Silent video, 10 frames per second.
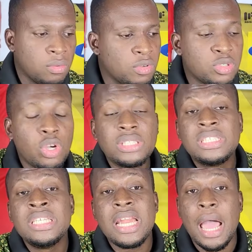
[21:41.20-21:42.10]

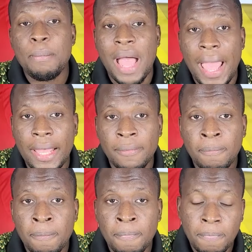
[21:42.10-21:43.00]
results ni nyina ba
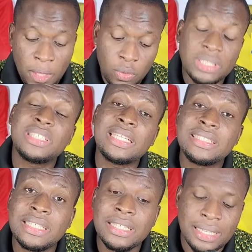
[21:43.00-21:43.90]
and was
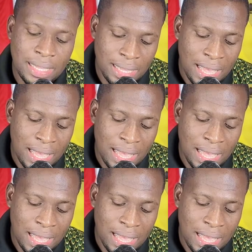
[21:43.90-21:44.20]
starting